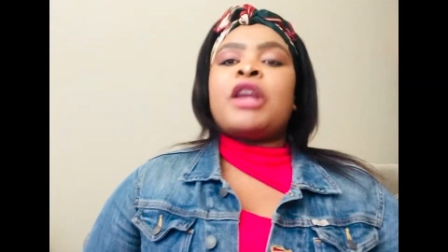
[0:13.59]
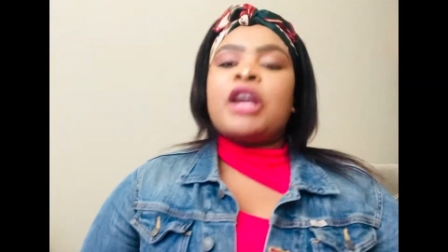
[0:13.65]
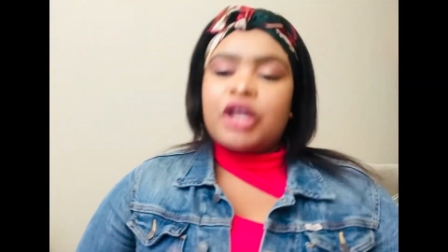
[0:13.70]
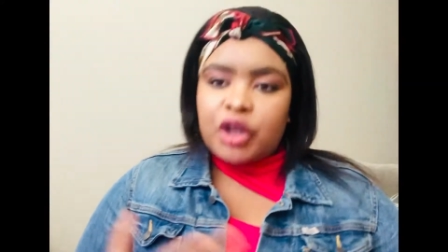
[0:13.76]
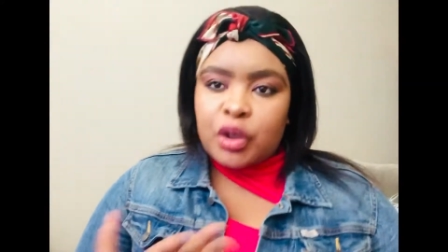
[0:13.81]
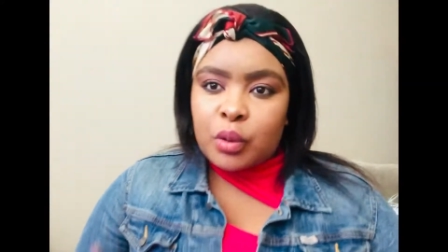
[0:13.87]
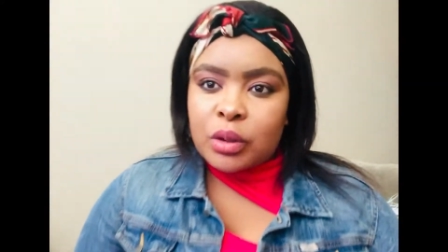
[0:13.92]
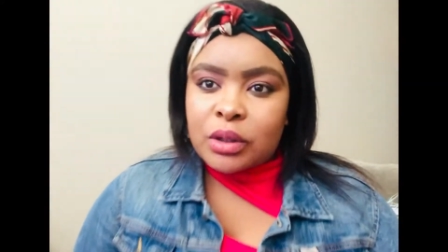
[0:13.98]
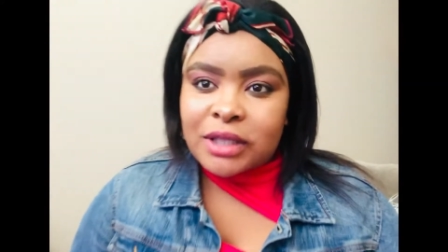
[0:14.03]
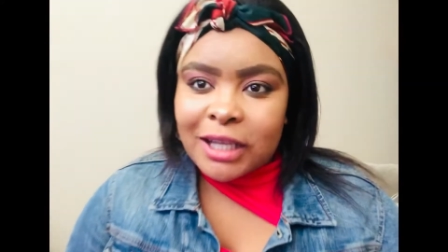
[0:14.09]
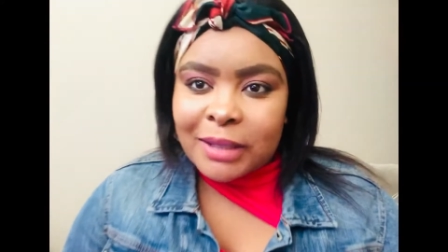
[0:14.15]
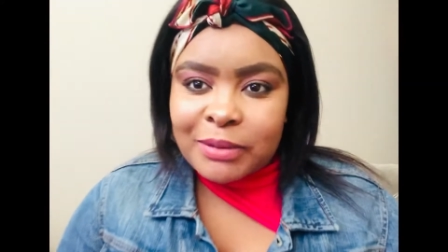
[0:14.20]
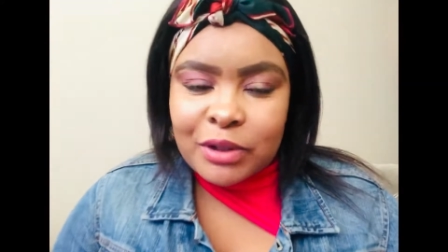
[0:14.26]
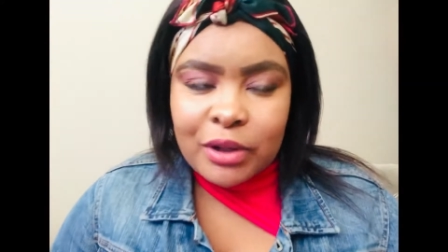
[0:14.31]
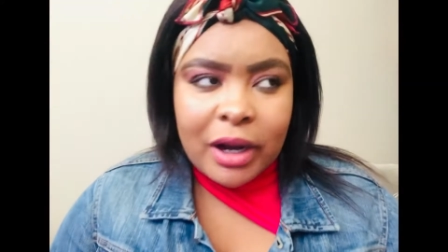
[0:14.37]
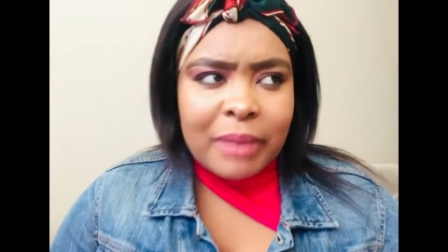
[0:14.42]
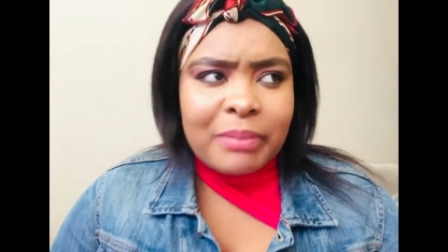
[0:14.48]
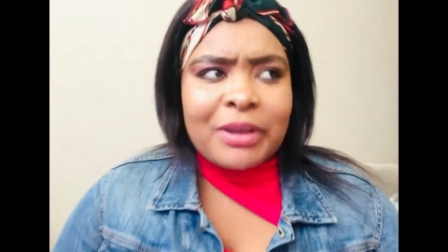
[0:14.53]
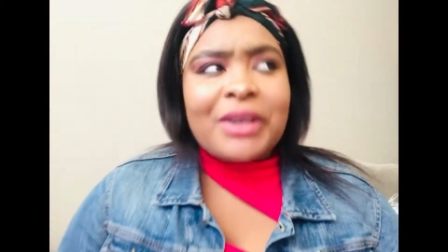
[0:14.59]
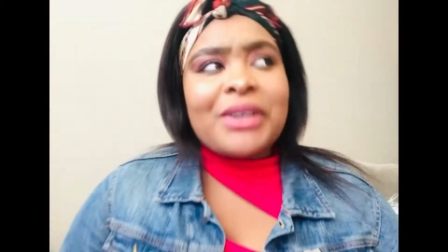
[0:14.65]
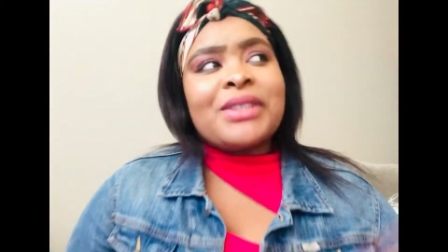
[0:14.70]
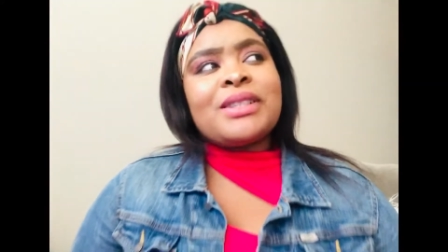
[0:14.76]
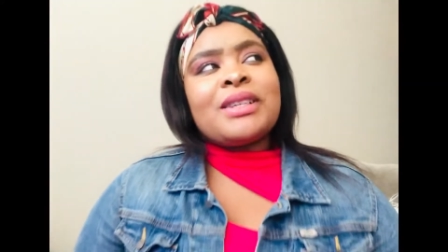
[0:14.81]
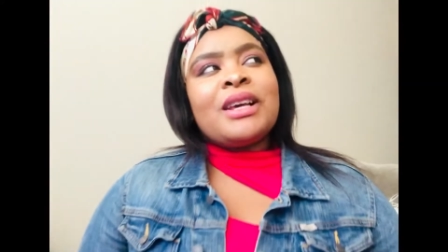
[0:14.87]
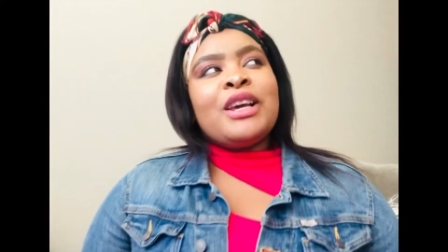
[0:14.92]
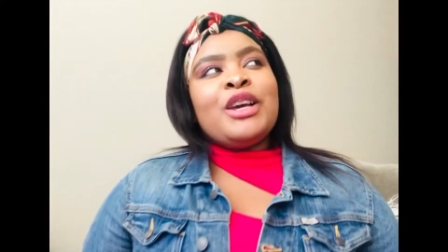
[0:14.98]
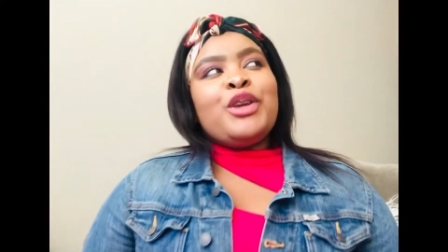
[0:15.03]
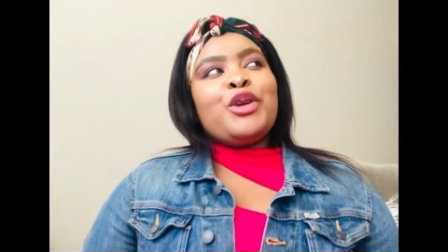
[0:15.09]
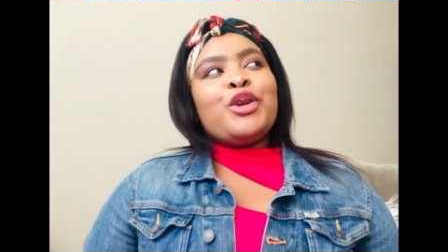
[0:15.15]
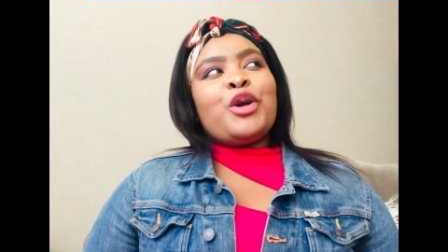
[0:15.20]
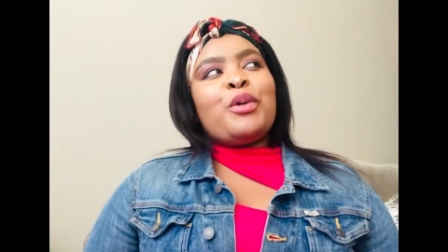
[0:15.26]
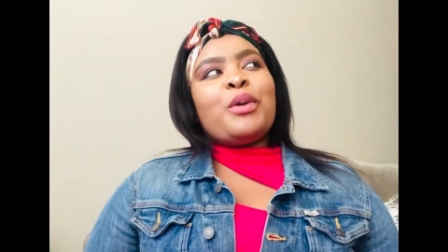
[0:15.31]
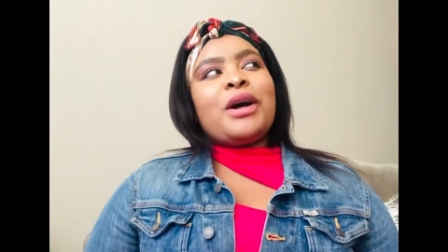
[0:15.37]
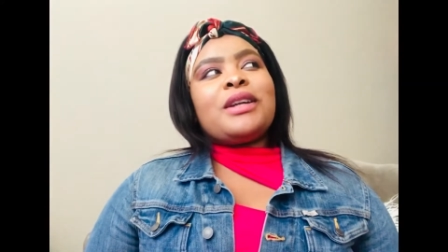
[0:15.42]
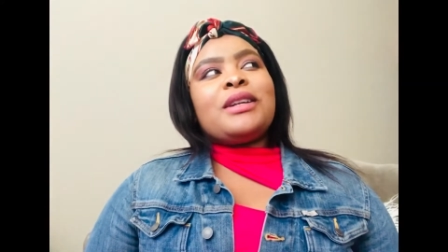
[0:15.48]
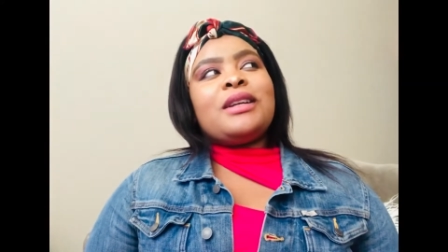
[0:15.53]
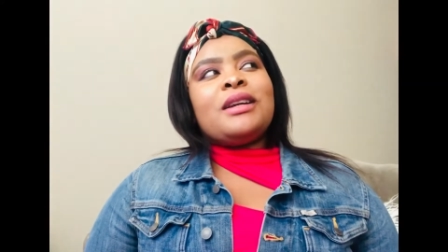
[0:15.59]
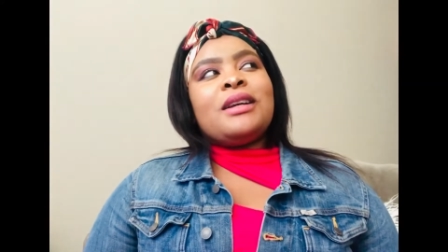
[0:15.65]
you will subscribe. Because you know what?